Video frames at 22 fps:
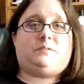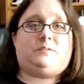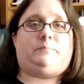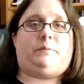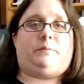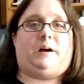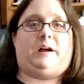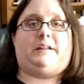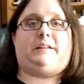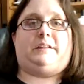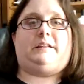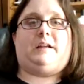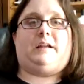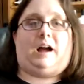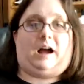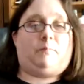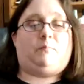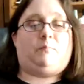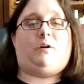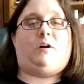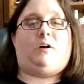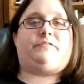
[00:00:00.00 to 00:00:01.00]
but
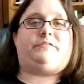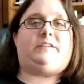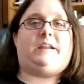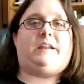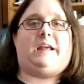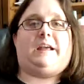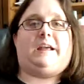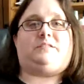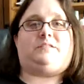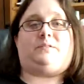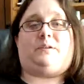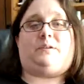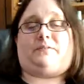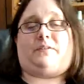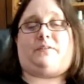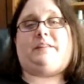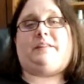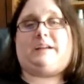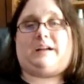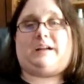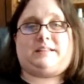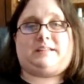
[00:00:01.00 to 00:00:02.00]
I'm off today, so I
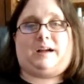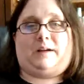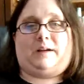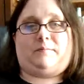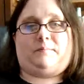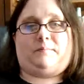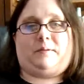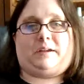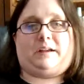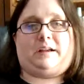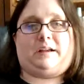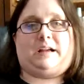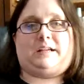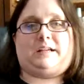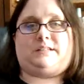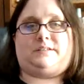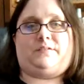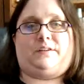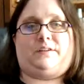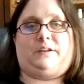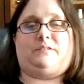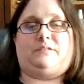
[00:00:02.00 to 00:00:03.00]
finally got time to make you guys
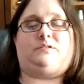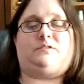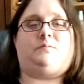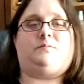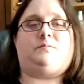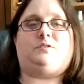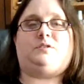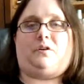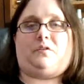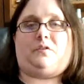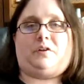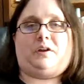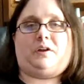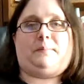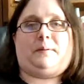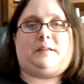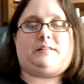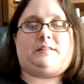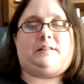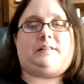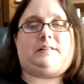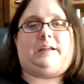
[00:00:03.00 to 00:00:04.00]
a video, so I'm sorry
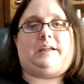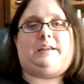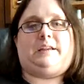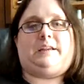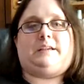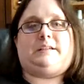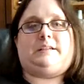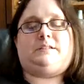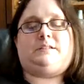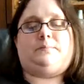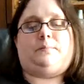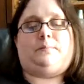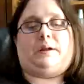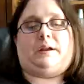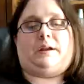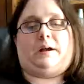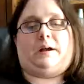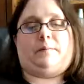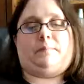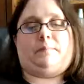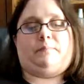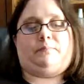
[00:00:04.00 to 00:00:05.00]
about the lateness. But,
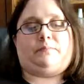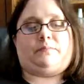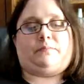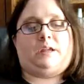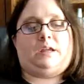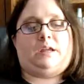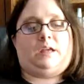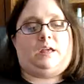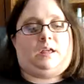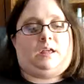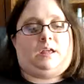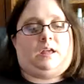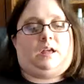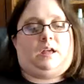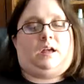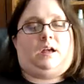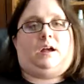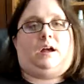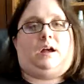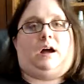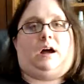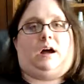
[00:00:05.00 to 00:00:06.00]
um,
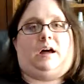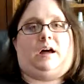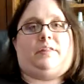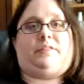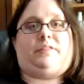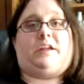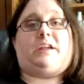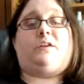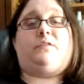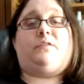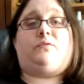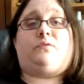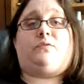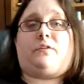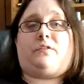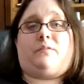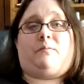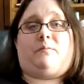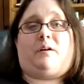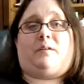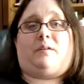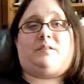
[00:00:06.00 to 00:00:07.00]
uh, thank you for all
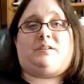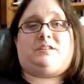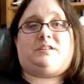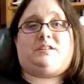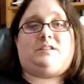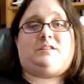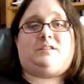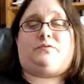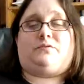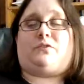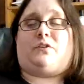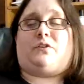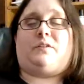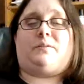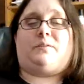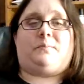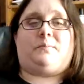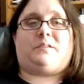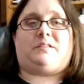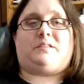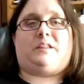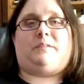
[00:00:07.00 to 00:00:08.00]
the well wishes and for all the
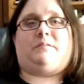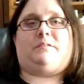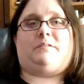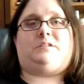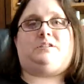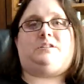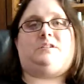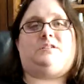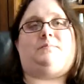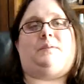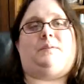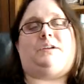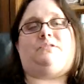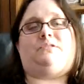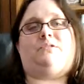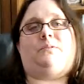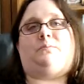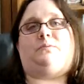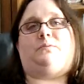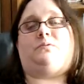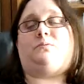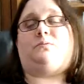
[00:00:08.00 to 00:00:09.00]
birthday wishes. My
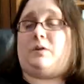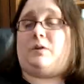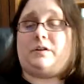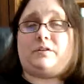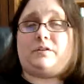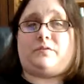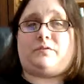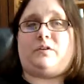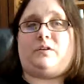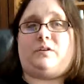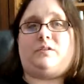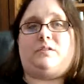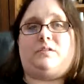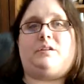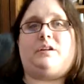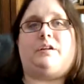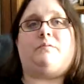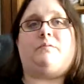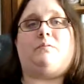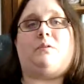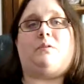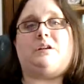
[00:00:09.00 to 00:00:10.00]
trip was wonderful.
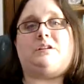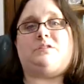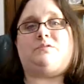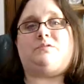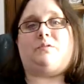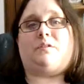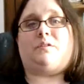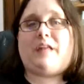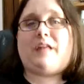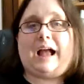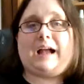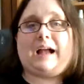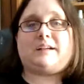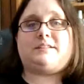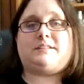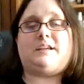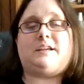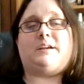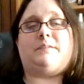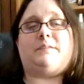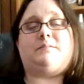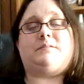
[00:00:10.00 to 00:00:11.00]
It was
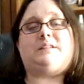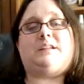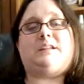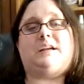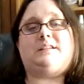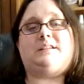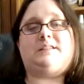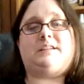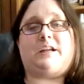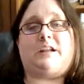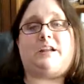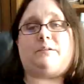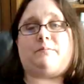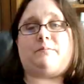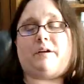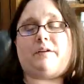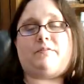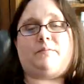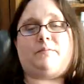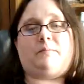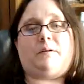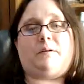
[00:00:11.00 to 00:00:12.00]
relaxing. It was nice to get
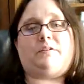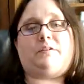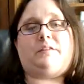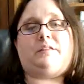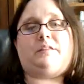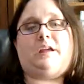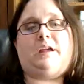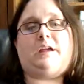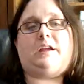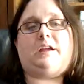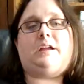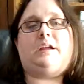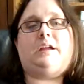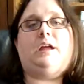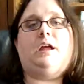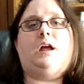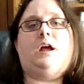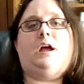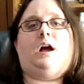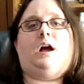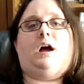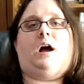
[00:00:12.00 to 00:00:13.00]
away from everything.
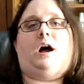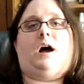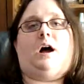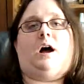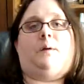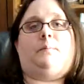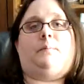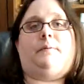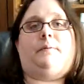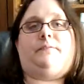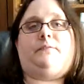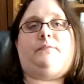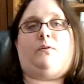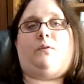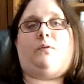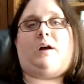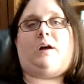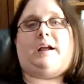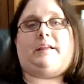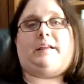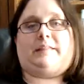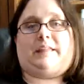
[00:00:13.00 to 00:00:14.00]
Uh,
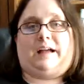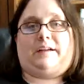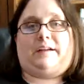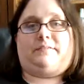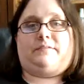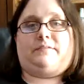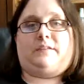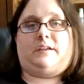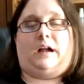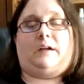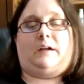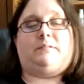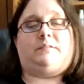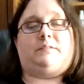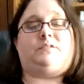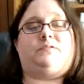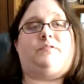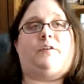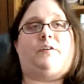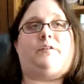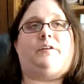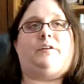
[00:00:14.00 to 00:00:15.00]
before I left, I was
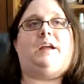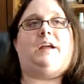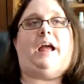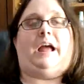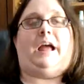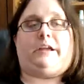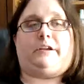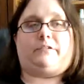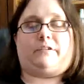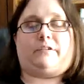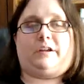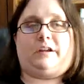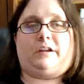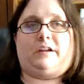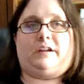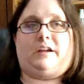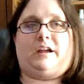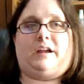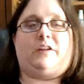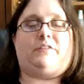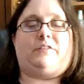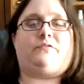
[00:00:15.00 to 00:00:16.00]
very
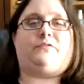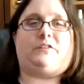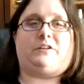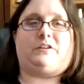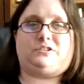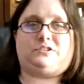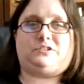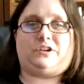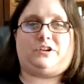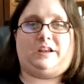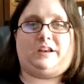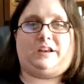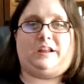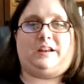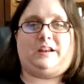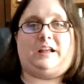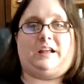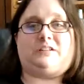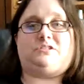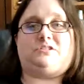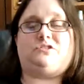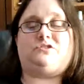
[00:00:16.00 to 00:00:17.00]
angry and frustrated
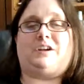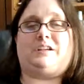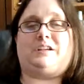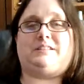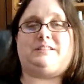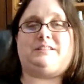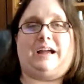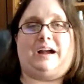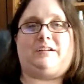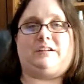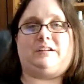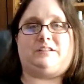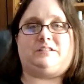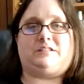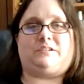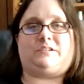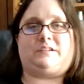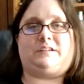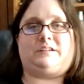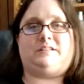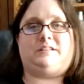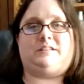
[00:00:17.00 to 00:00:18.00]
and stressed out at
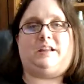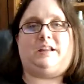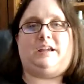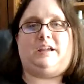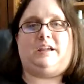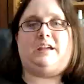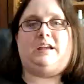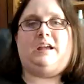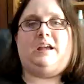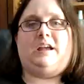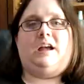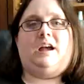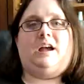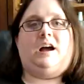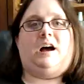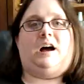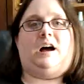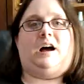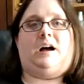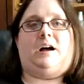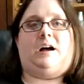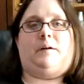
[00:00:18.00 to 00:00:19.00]
Circuit City.
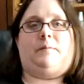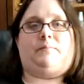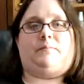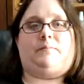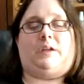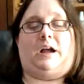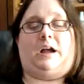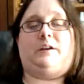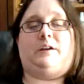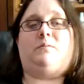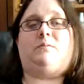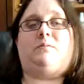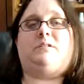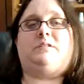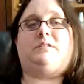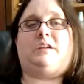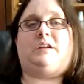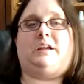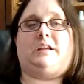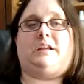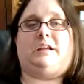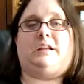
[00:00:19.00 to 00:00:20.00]
Um, I know it,
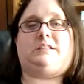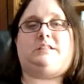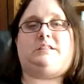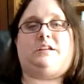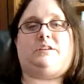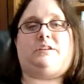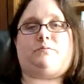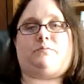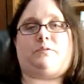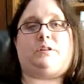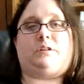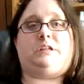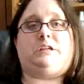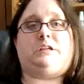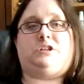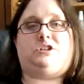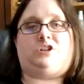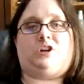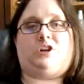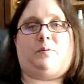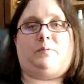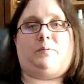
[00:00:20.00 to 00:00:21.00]
it, it, didn't really
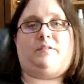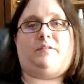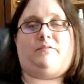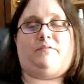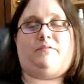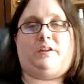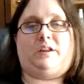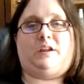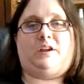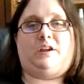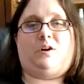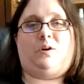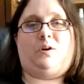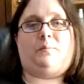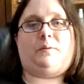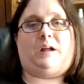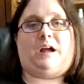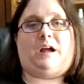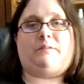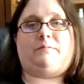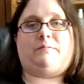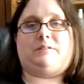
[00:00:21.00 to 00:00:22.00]
show in the video,
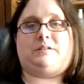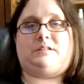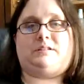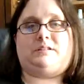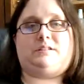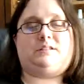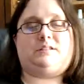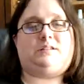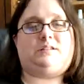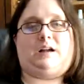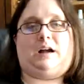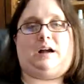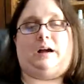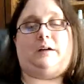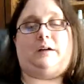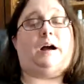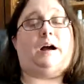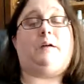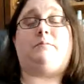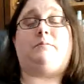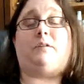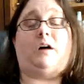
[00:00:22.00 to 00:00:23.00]
but I was, I,
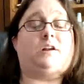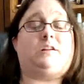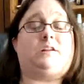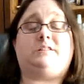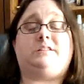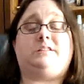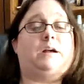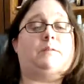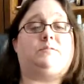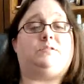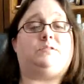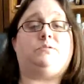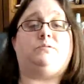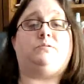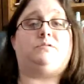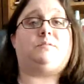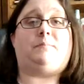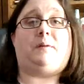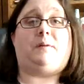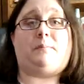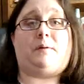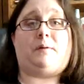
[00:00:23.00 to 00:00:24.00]
I, honestly, I was
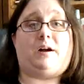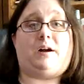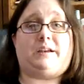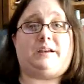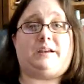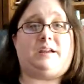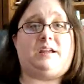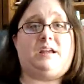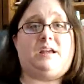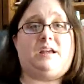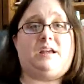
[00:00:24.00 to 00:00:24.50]
losing my mind